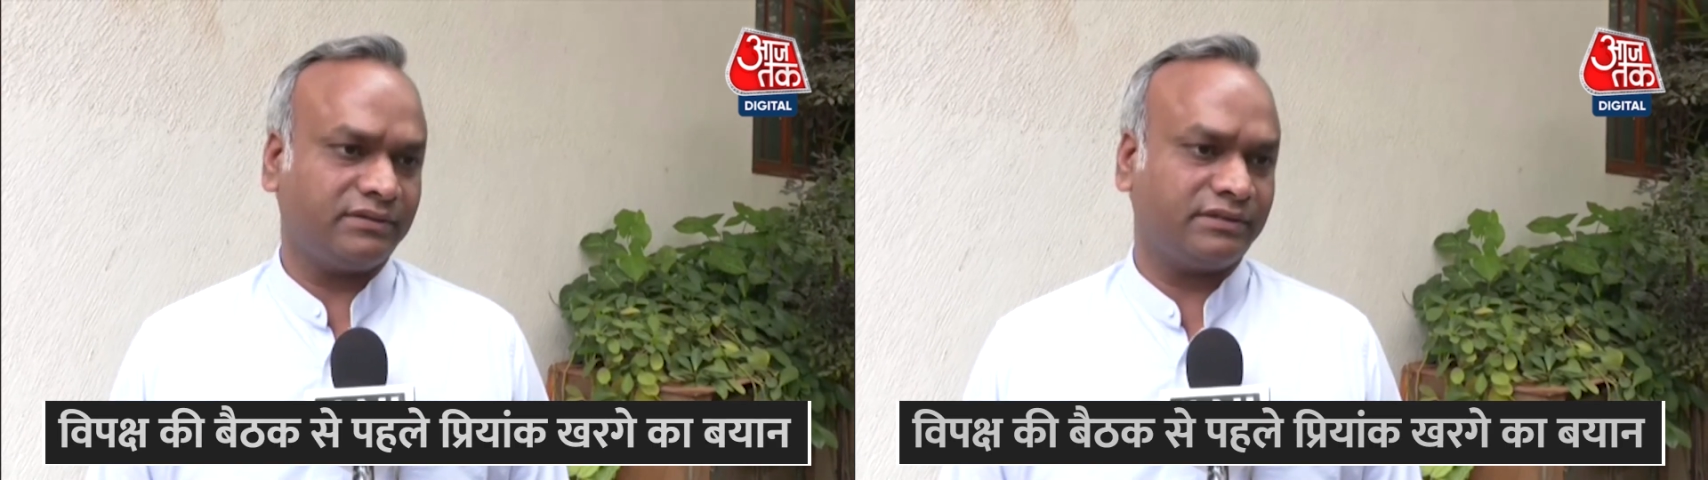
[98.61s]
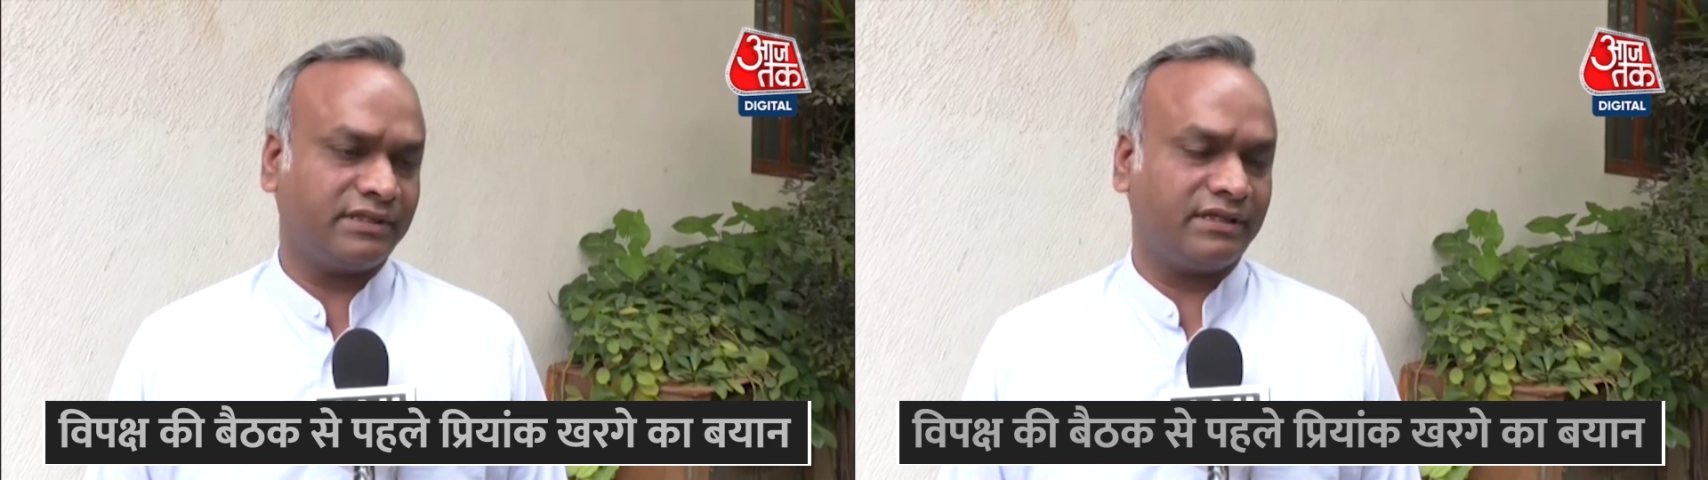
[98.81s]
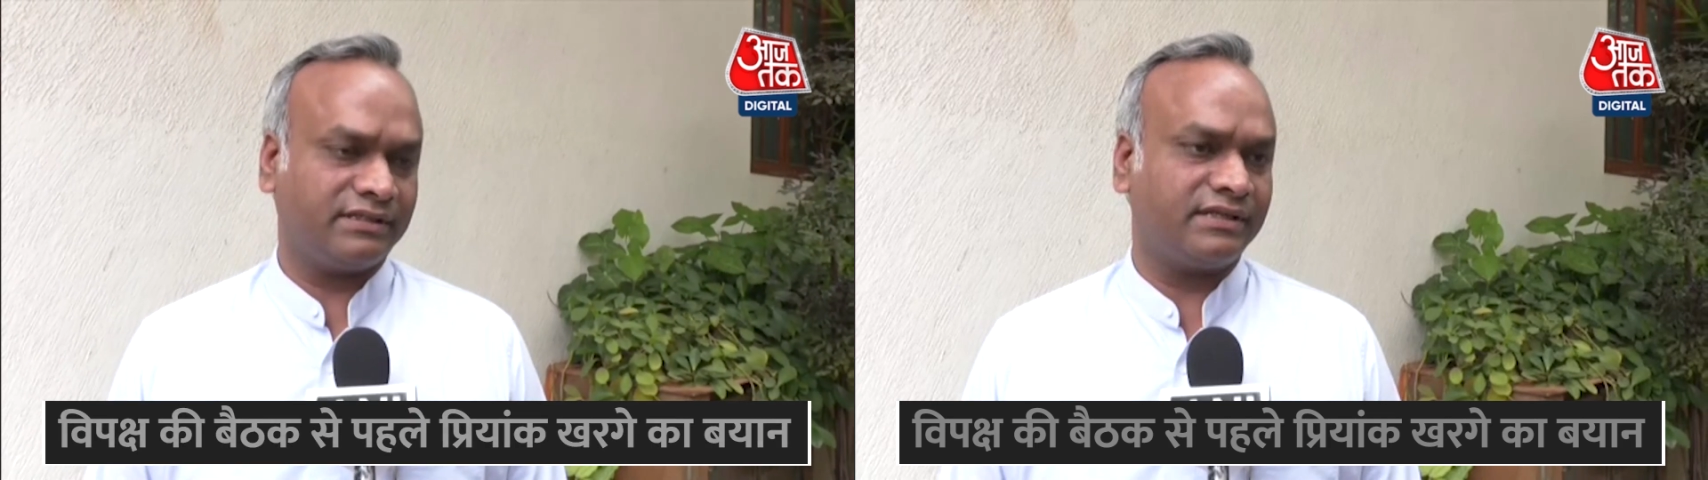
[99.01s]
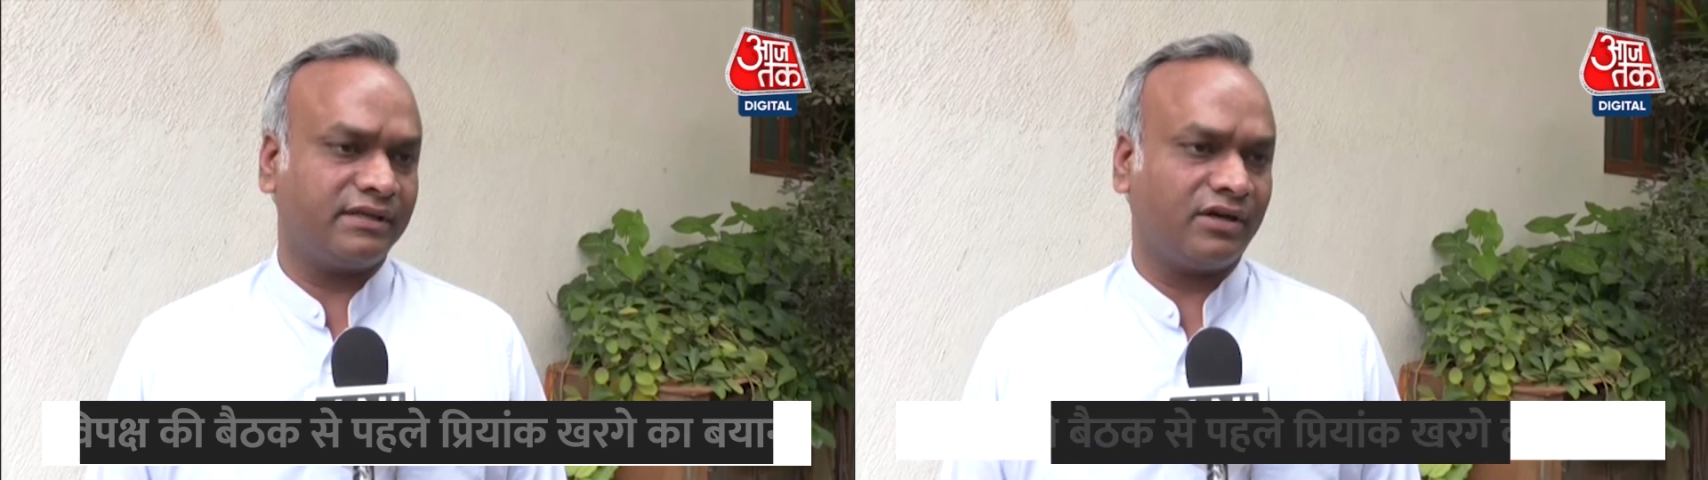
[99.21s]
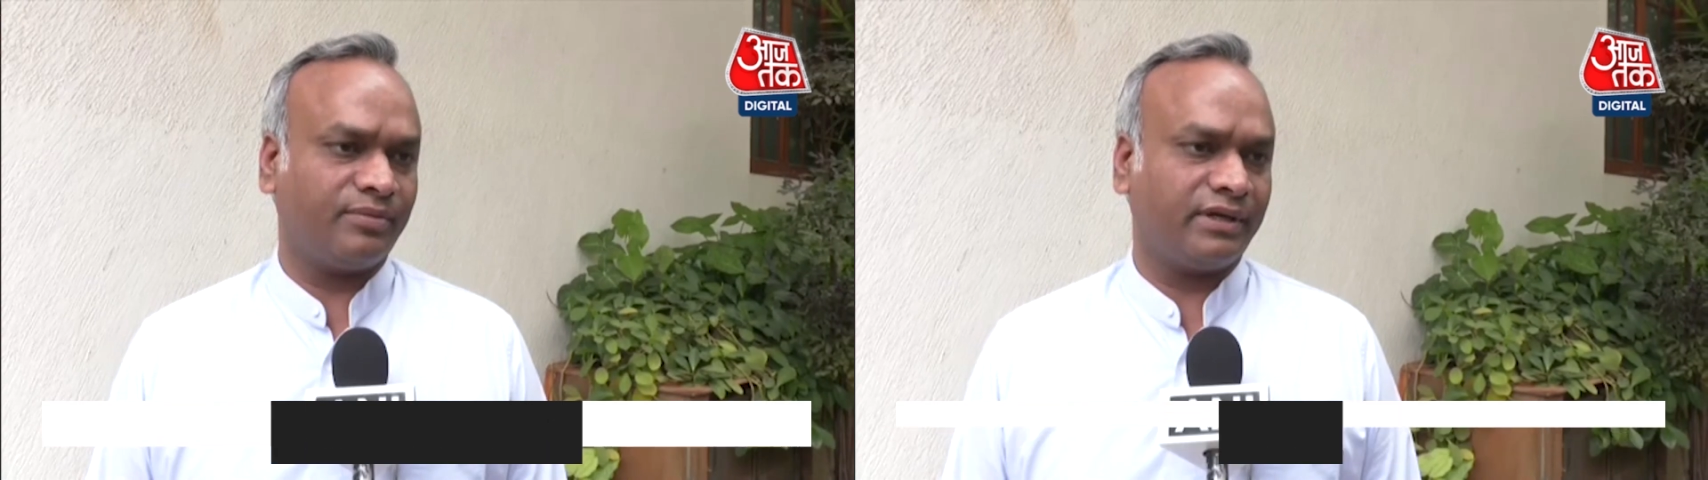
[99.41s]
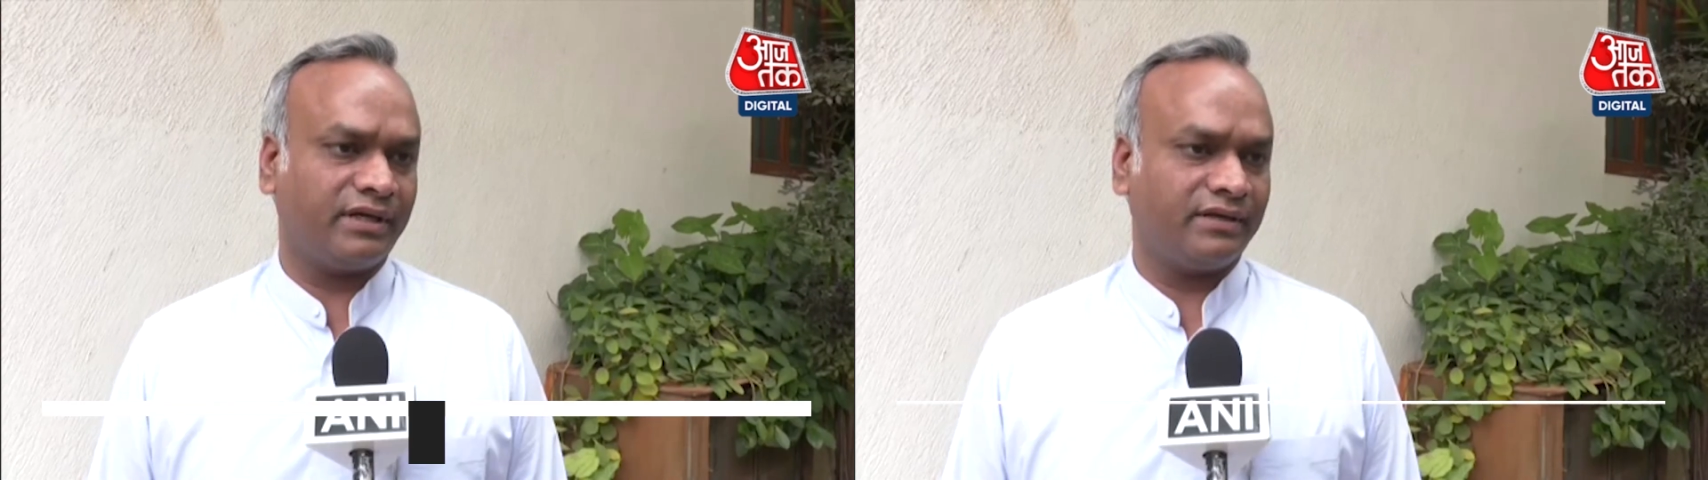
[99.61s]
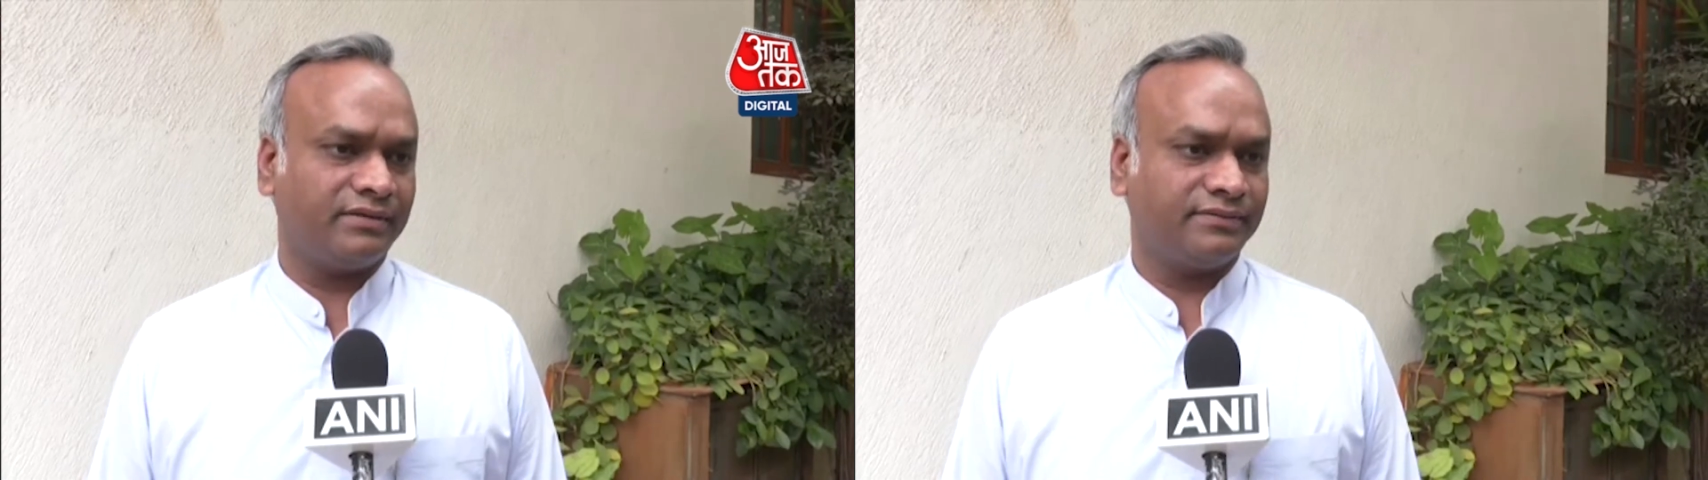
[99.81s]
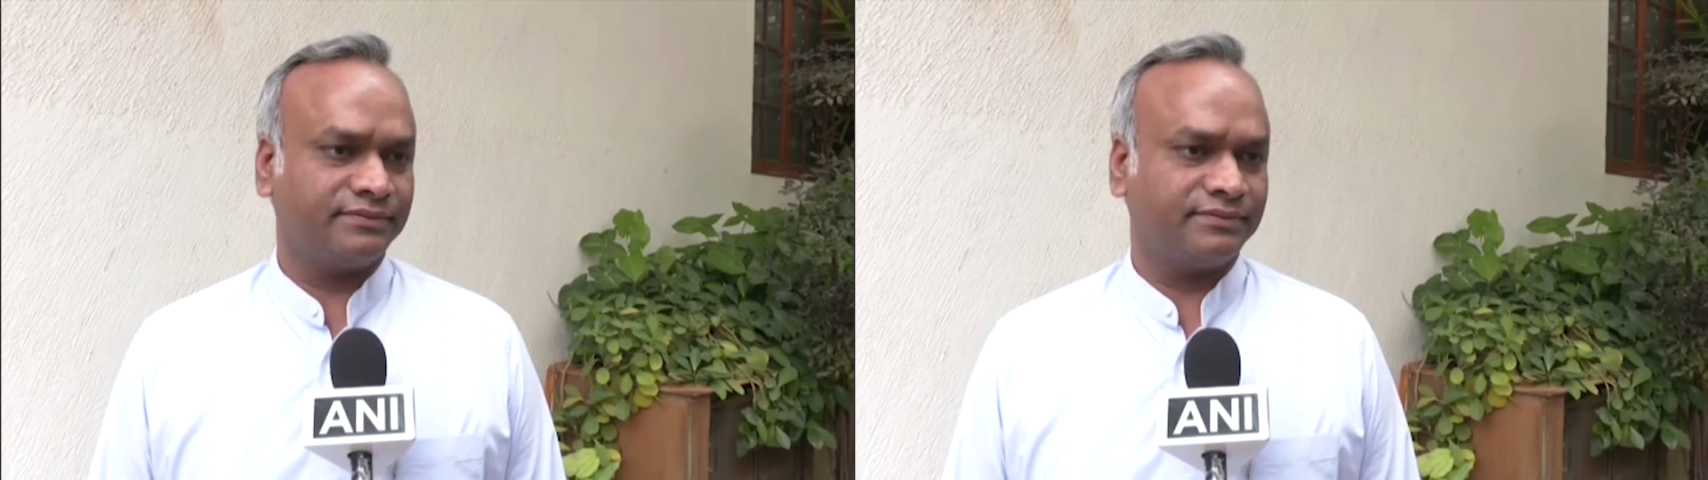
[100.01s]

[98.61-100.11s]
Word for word: the central government.